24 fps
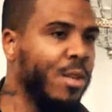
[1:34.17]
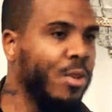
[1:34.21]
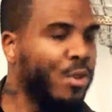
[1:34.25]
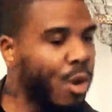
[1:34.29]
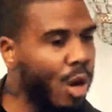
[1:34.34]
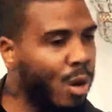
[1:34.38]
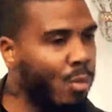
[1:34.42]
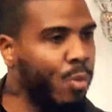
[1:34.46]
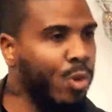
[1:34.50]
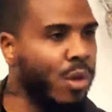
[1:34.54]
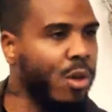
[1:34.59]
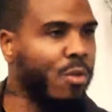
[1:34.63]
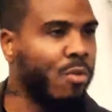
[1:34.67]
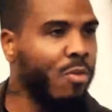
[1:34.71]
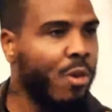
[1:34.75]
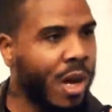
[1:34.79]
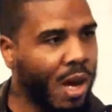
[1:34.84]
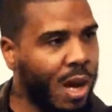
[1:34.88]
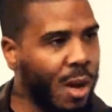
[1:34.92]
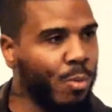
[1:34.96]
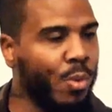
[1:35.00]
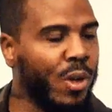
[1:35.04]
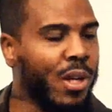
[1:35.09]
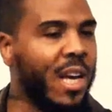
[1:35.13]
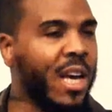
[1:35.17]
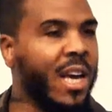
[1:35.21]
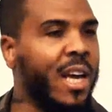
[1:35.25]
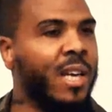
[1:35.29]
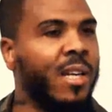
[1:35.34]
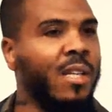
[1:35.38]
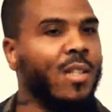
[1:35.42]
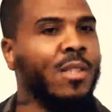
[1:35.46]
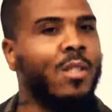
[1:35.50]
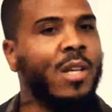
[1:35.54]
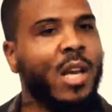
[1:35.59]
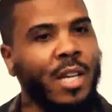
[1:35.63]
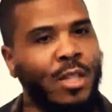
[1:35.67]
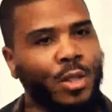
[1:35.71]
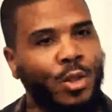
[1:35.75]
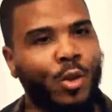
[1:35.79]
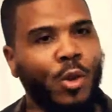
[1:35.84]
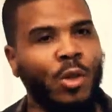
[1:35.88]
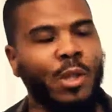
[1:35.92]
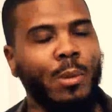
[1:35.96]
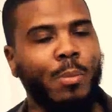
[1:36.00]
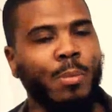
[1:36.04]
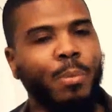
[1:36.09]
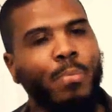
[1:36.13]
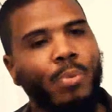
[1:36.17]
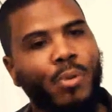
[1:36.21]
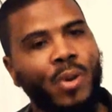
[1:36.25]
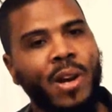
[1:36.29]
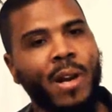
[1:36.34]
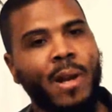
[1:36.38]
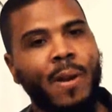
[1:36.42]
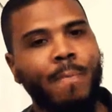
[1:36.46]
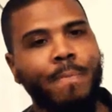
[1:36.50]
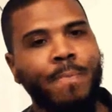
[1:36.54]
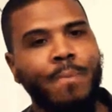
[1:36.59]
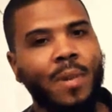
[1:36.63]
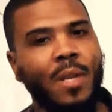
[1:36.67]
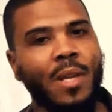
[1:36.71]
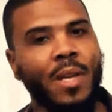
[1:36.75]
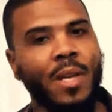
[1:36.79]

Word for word: So I went, on, I went ahead and I joined them in prayer.